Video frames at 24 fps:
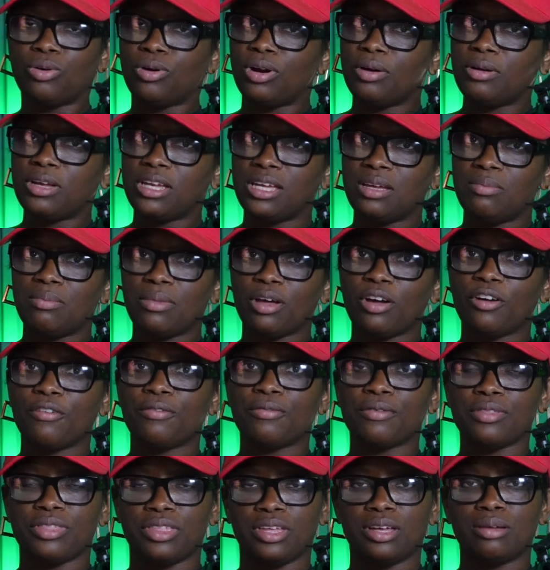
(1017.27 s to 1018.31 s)
or email
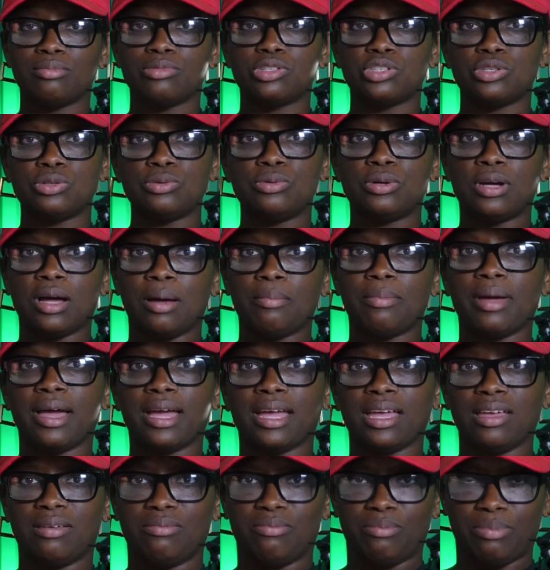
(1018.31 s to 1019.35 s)
for them to come
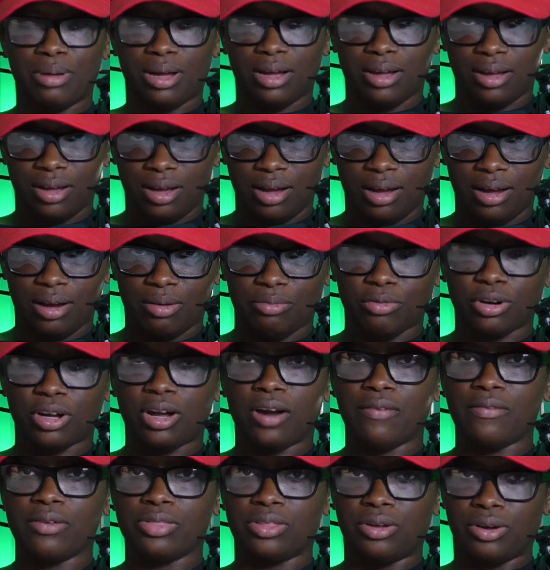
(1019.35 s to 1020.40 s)
back and um,
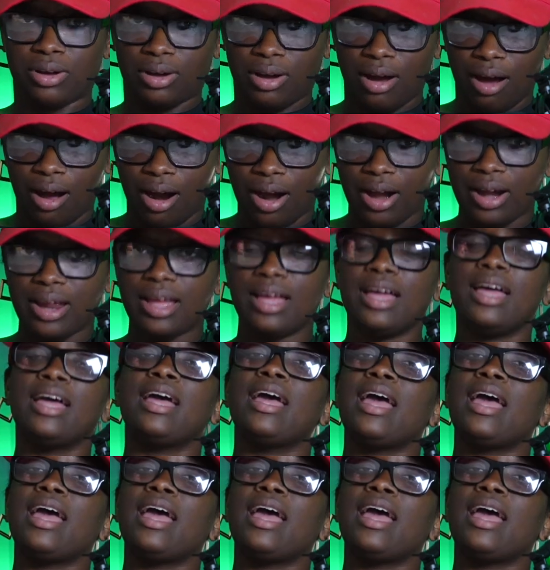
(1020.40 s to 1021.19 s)
recover their cart.